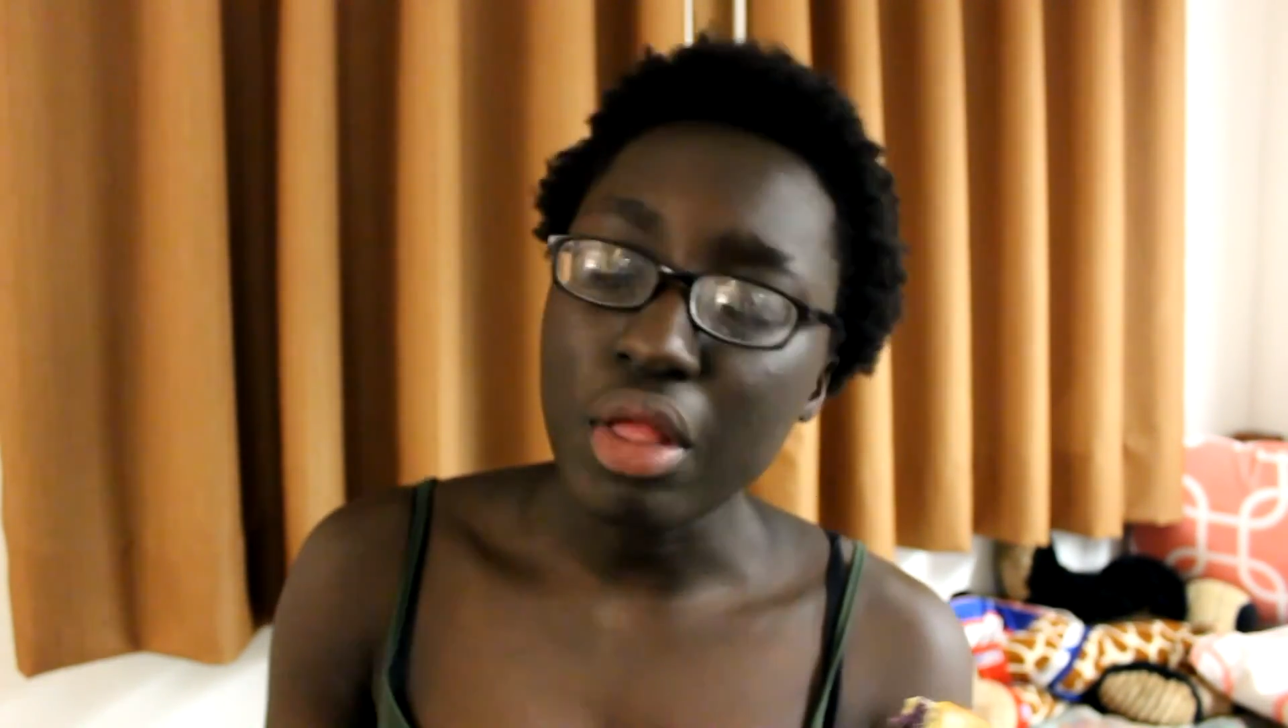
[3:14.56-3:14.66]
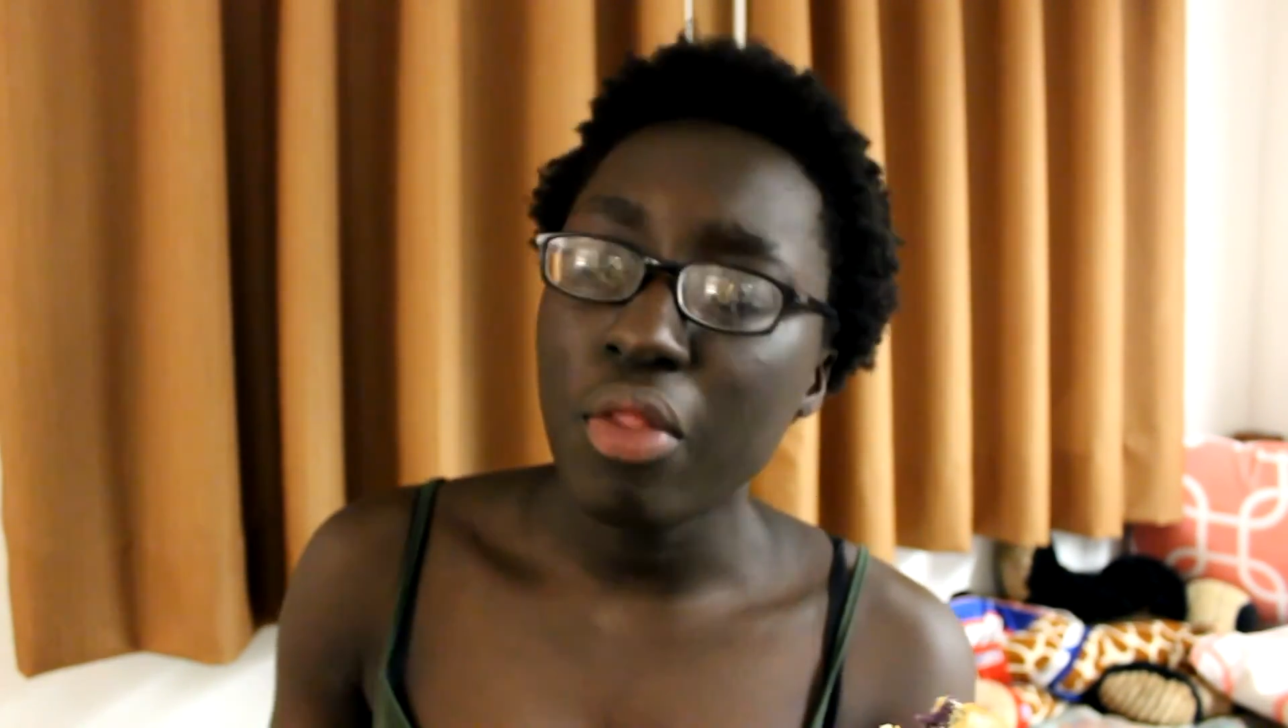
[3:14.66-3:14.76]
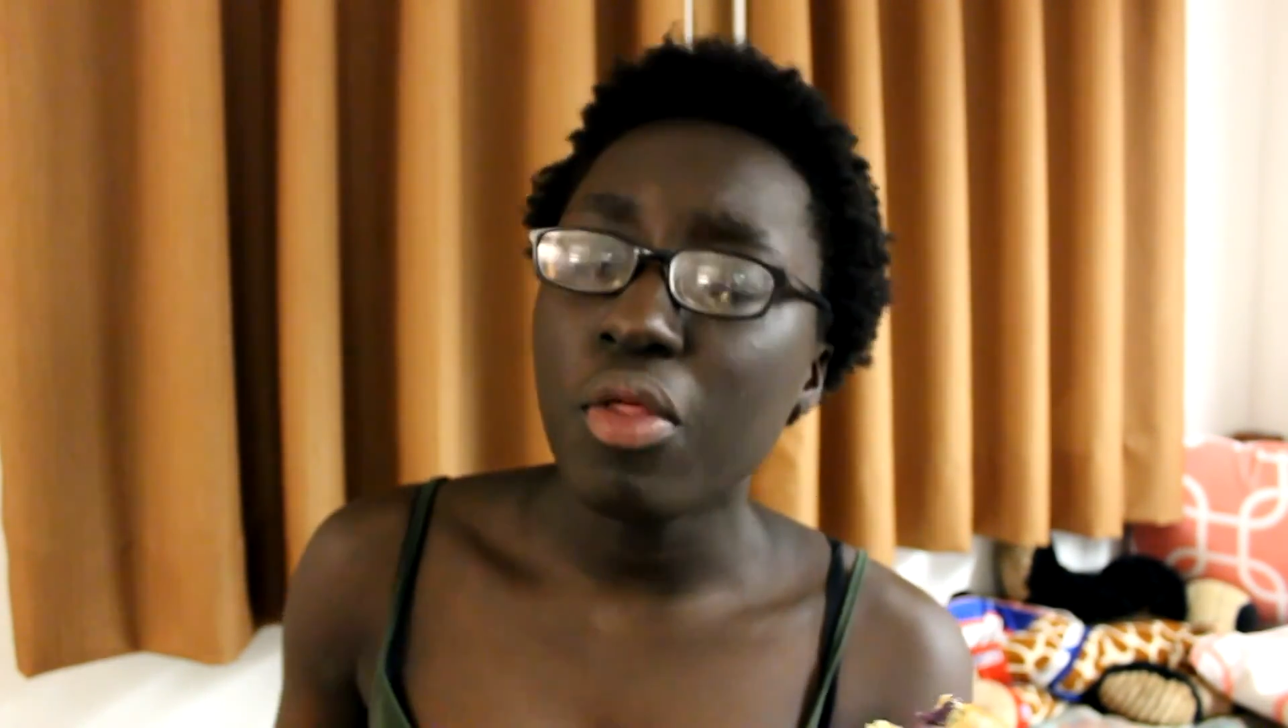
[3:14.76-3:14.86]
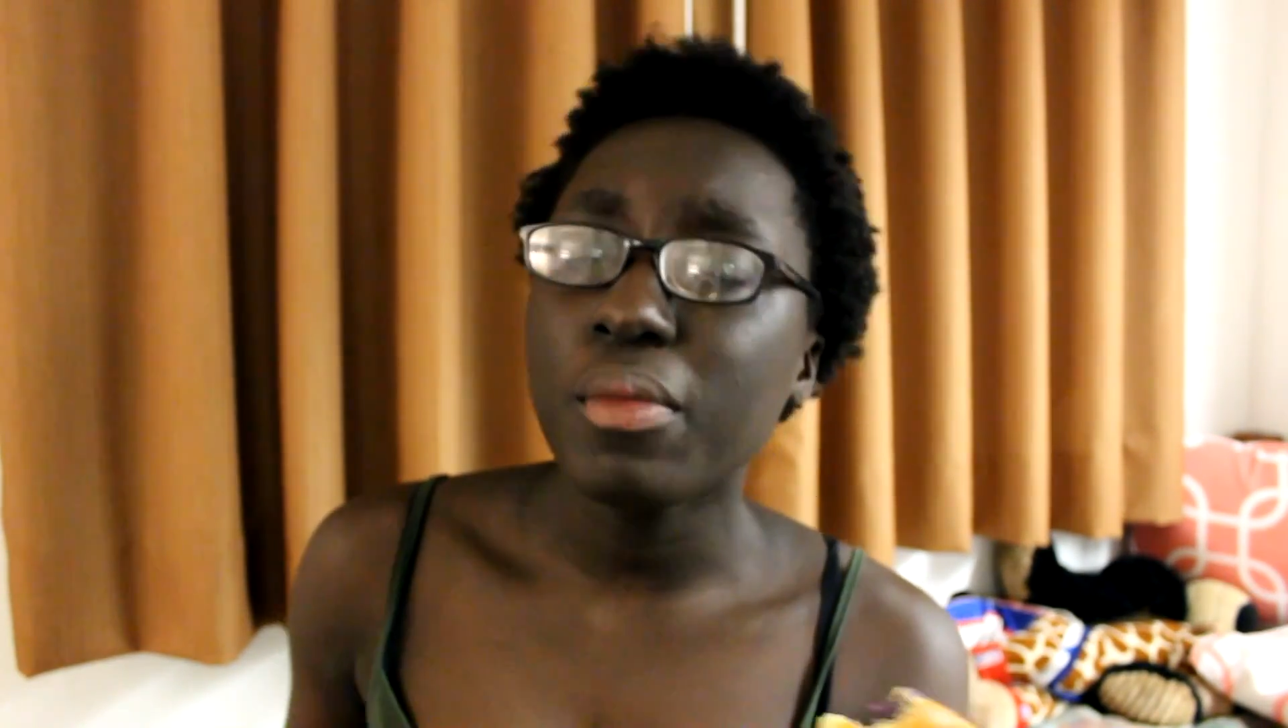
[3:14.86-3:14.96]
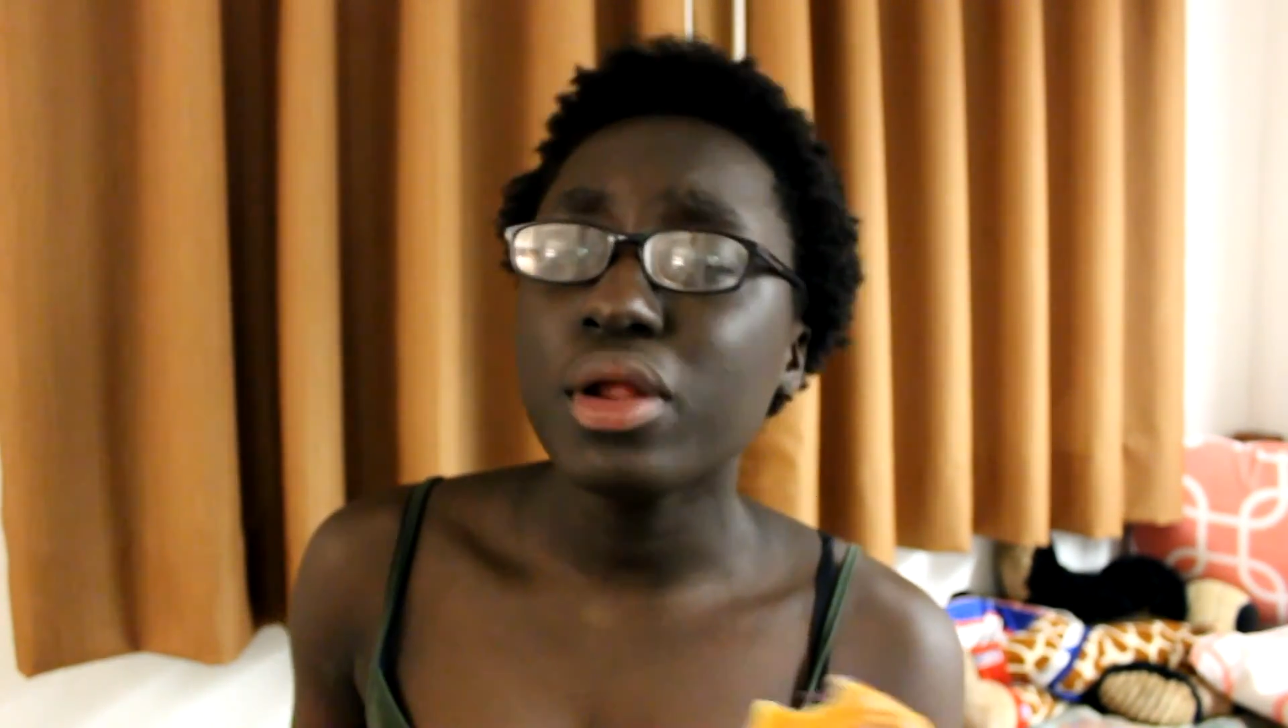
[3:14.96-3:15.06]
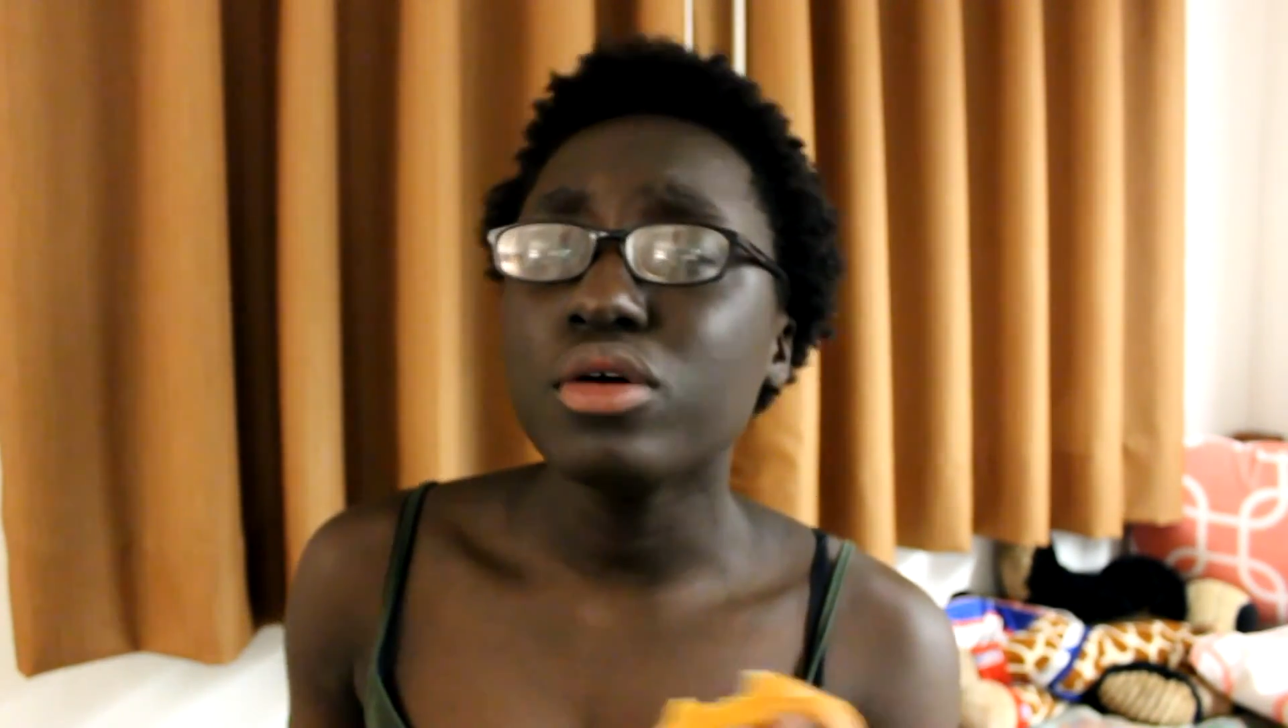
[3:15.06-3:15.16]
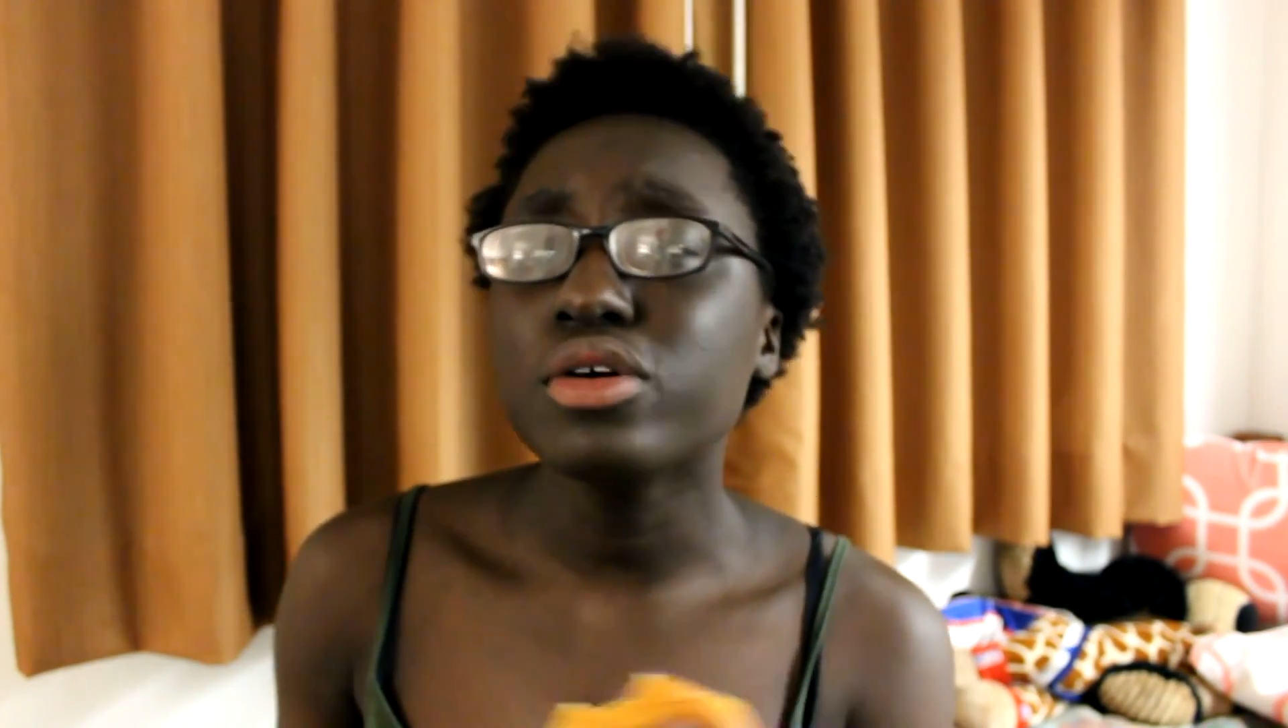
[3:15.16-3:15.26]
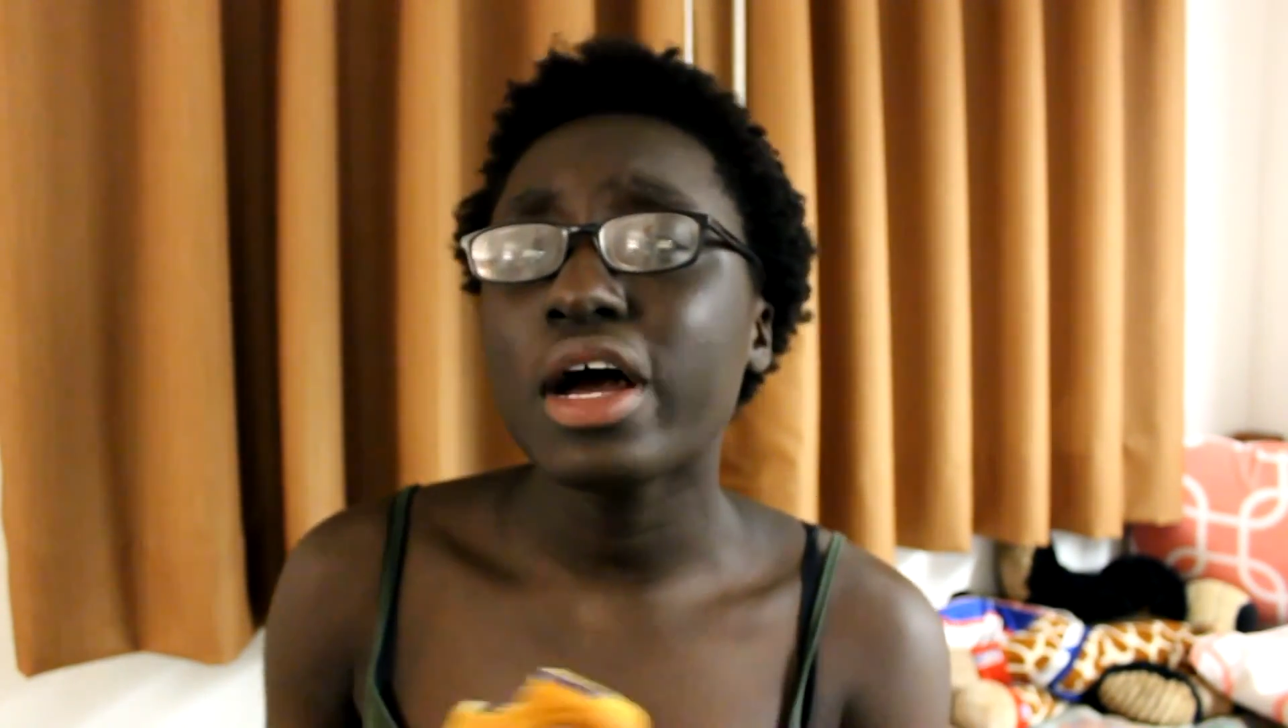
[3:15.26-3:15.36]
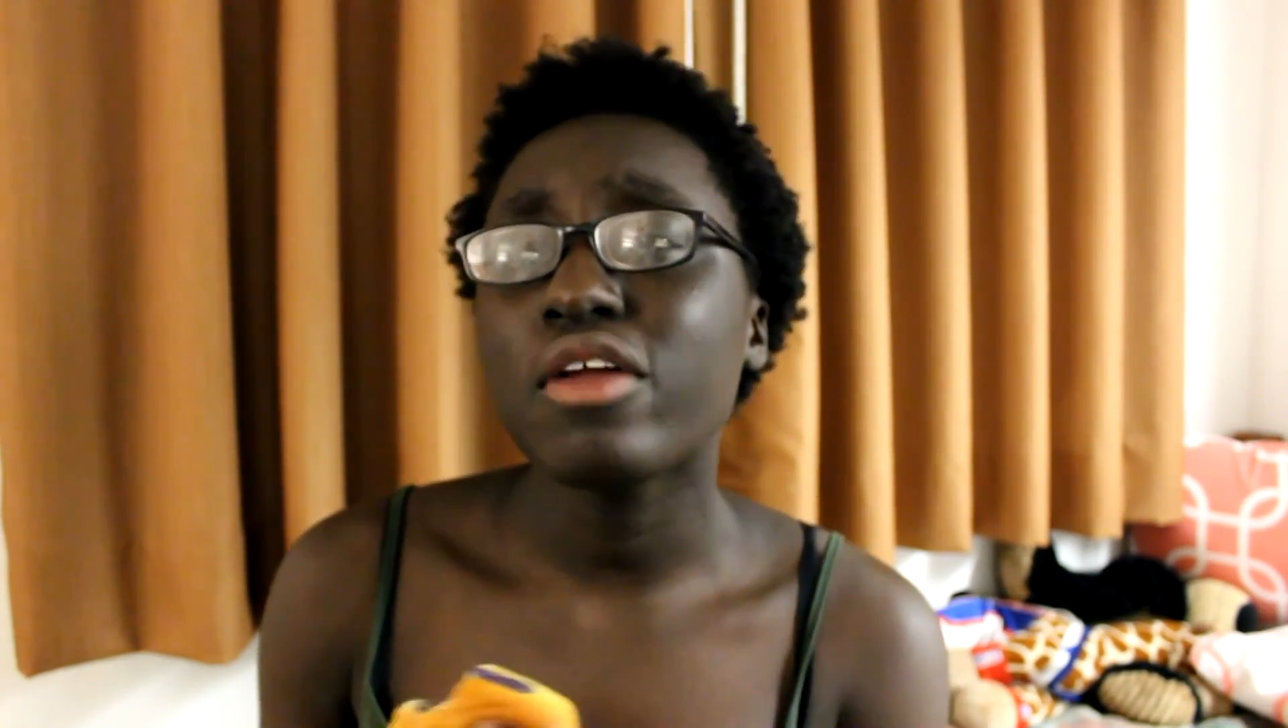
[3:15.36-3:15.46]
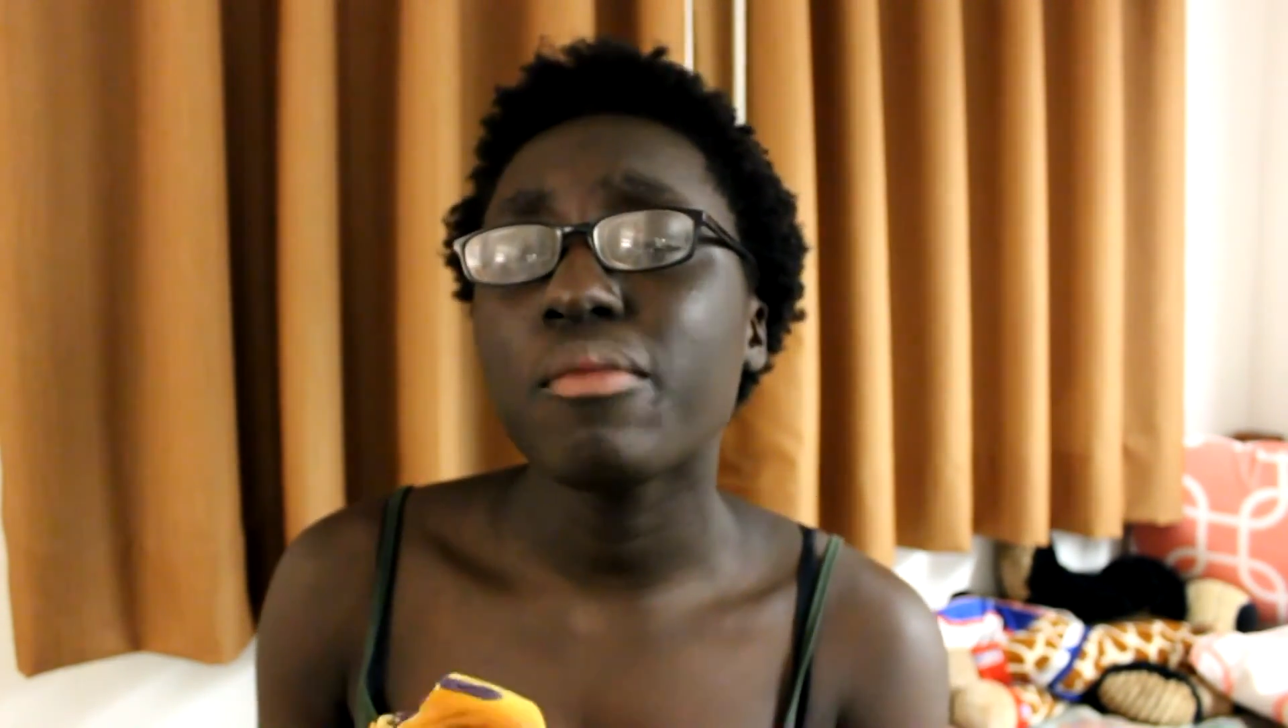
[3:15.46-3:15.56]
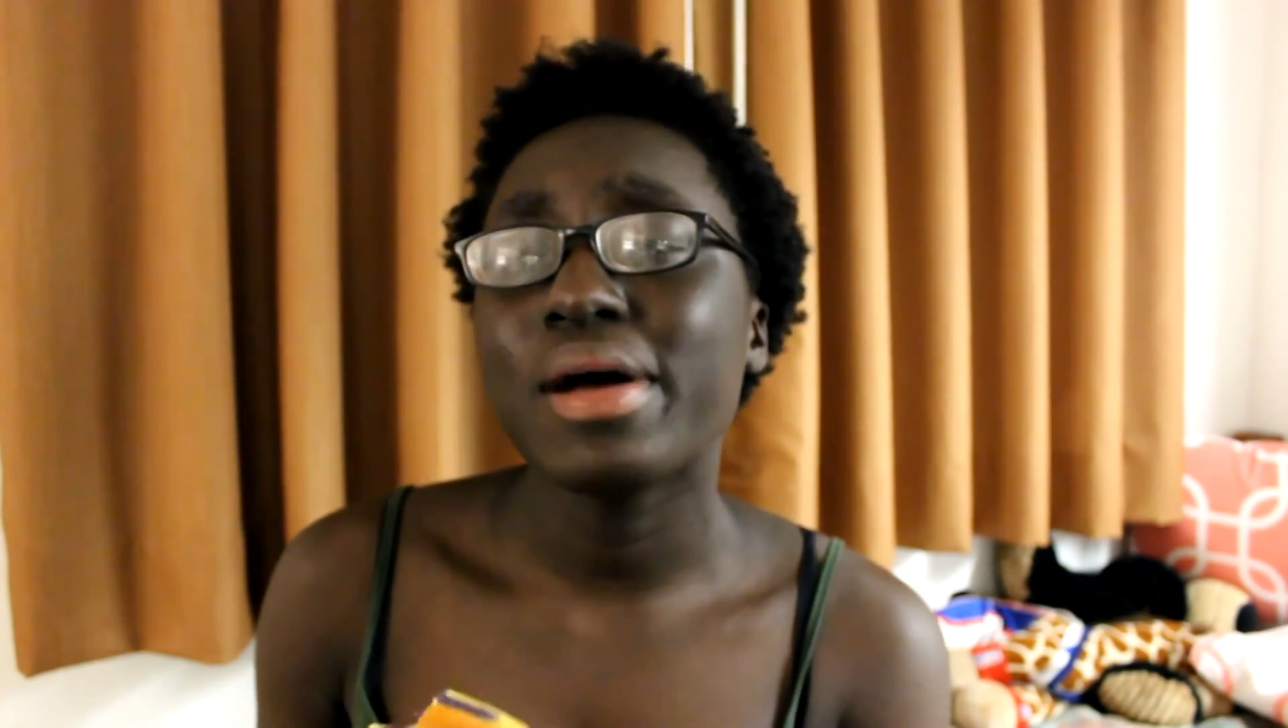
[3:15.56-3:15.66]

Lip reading: The middle kind of